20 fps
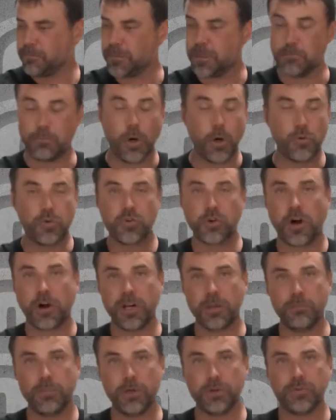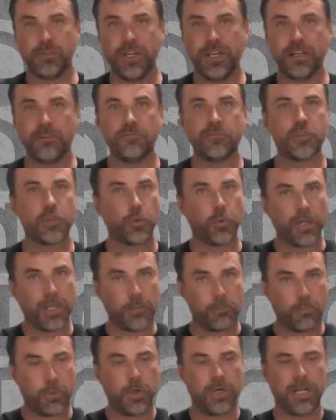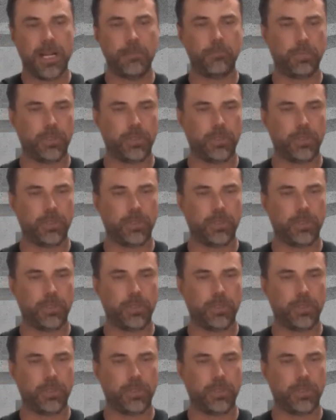The bones are already built in, so we can put a